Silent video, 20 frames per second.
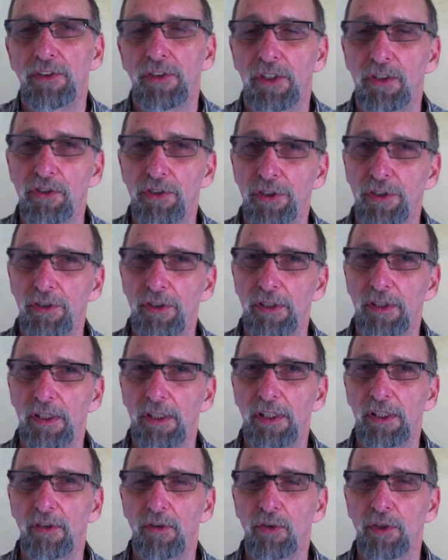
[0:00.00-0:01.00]
considering
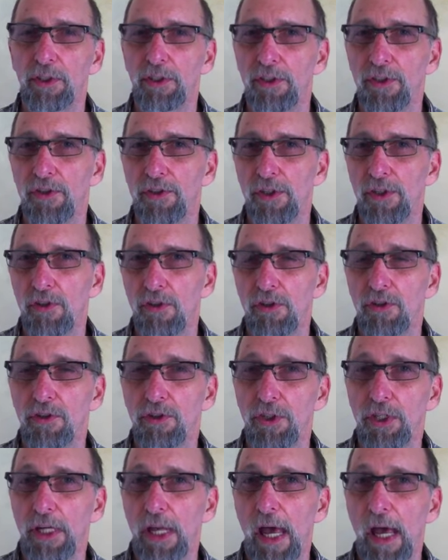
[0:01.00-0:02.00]
the organization
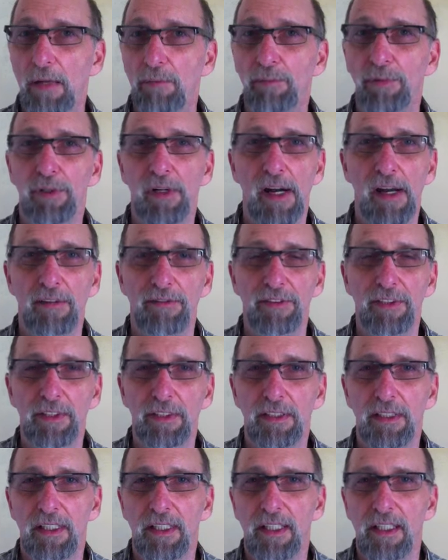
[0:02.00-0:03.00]
as a
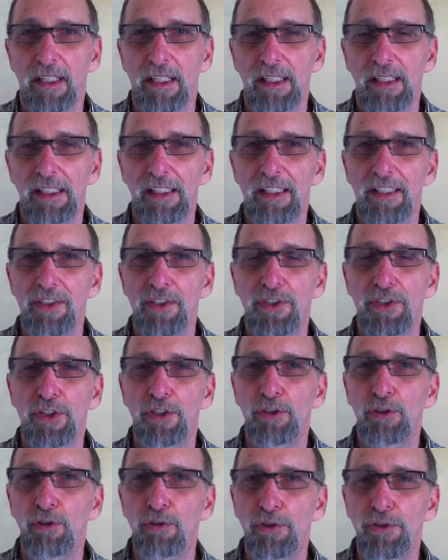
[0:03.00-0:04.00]
non-profit, is
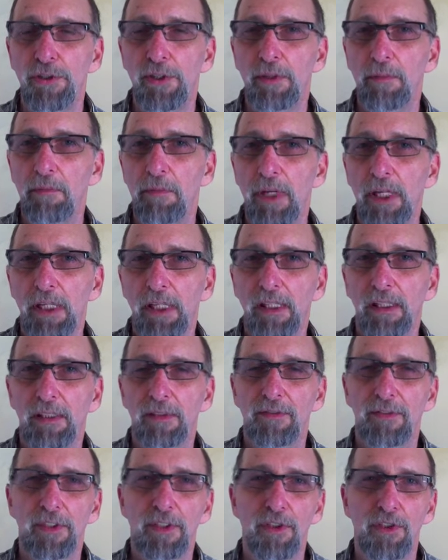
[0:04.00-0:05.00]
the use they're
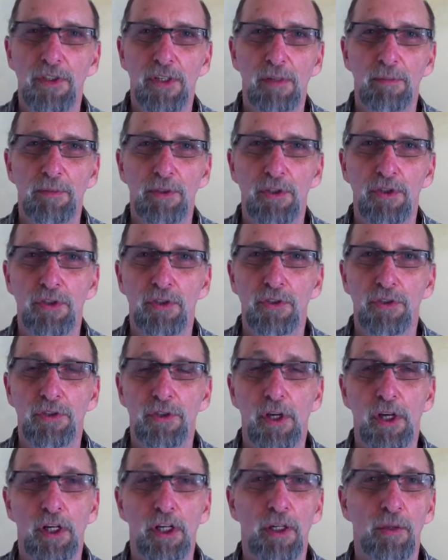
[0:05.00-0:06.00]
making of these
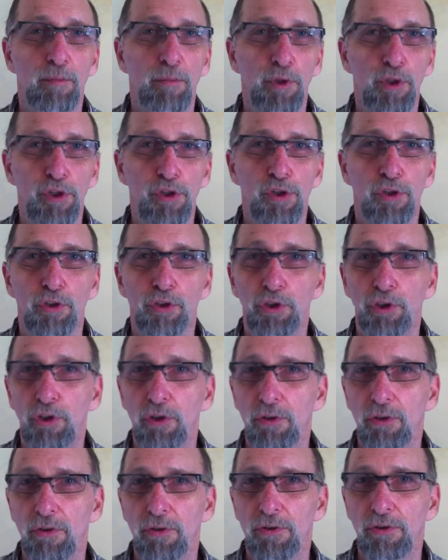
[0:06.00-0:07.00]
images a commercial
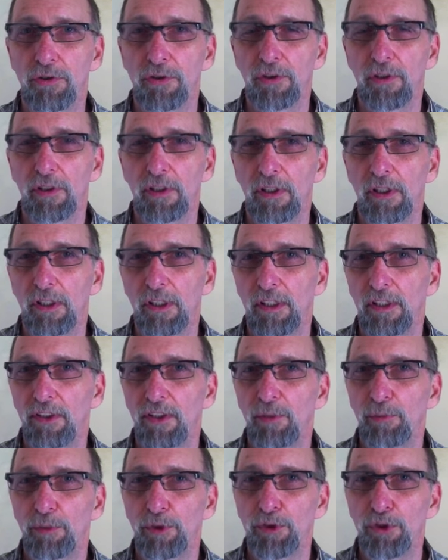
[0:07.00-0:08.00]
use?
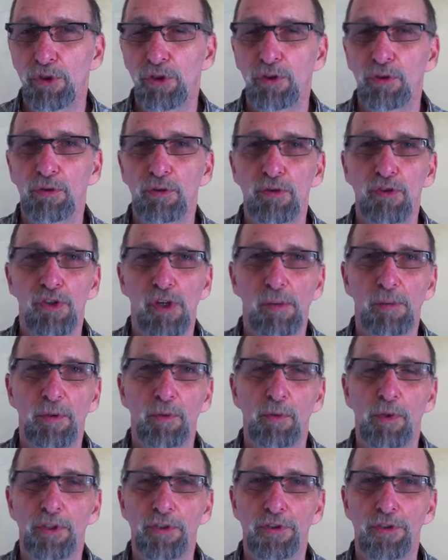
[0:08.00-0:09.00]
Number two,
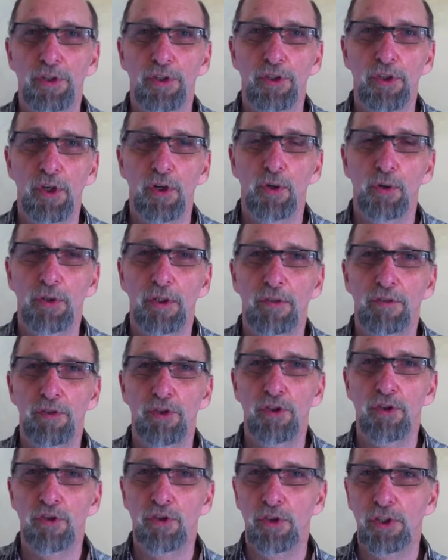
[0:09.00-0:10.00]
Jamie wants to know if
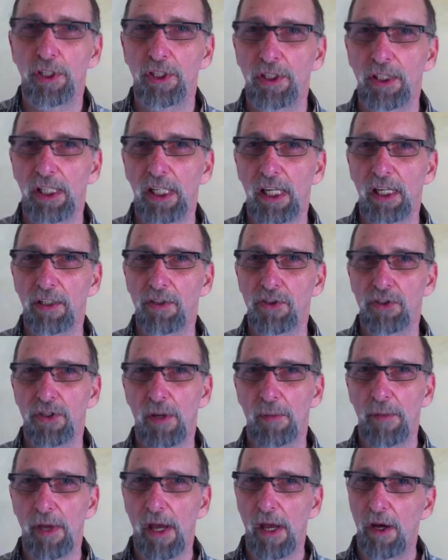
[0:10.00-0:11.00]
she should indicate
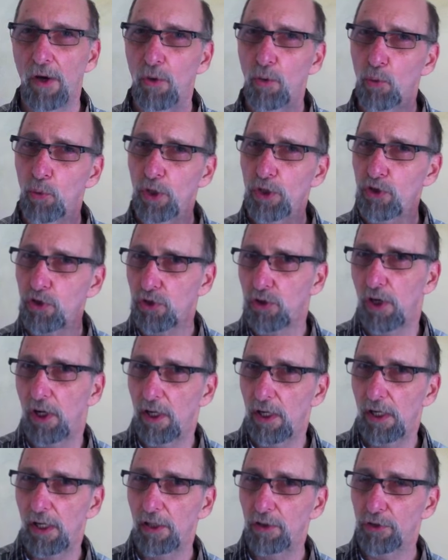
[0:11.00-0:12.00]
somehow which
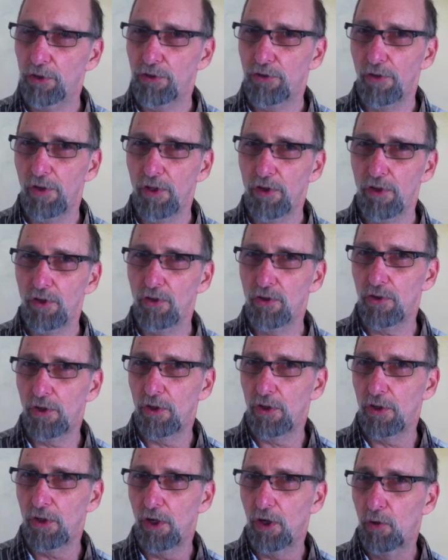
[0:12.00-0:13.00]
illustrations
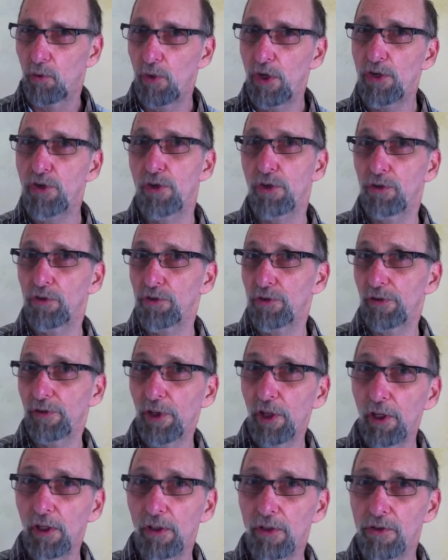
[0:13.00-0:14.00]
are originals of
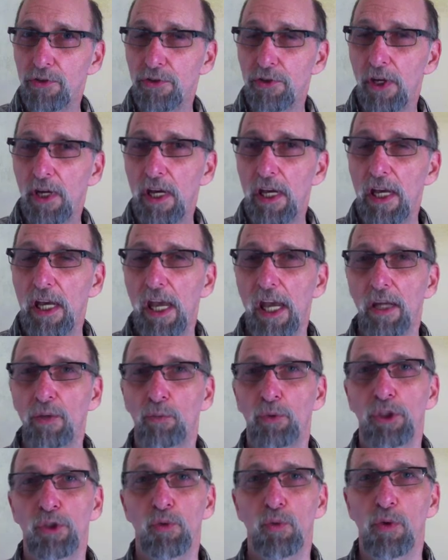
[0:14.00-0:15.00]
hers
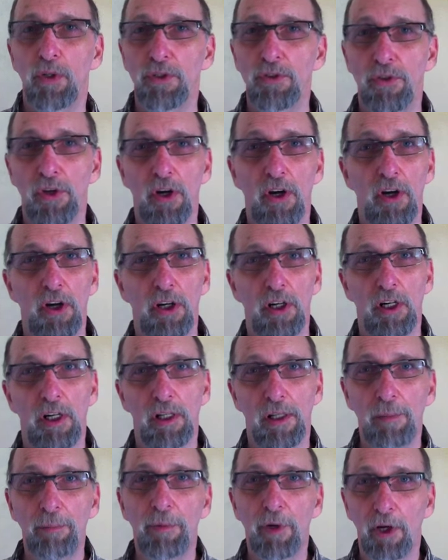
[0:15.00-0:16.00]
and which ones are
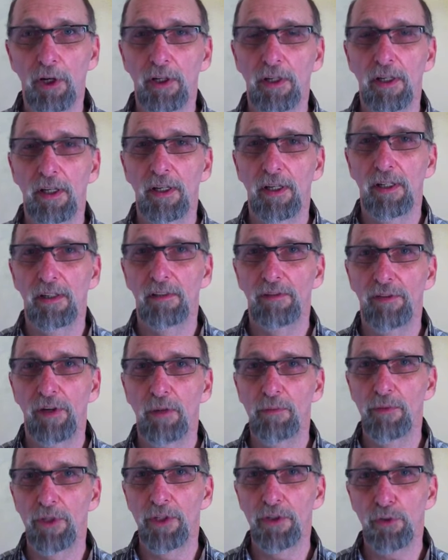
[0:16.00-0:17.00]
clip art
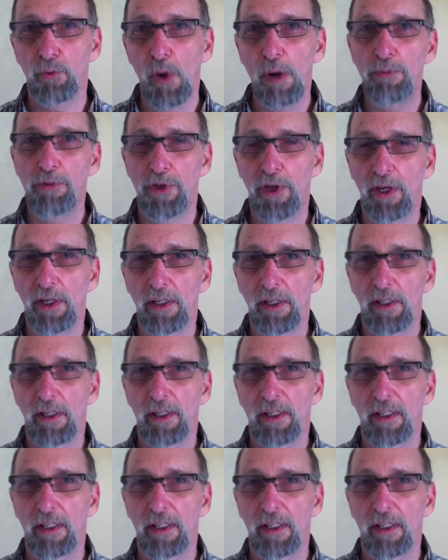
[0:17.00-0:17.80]
from this website.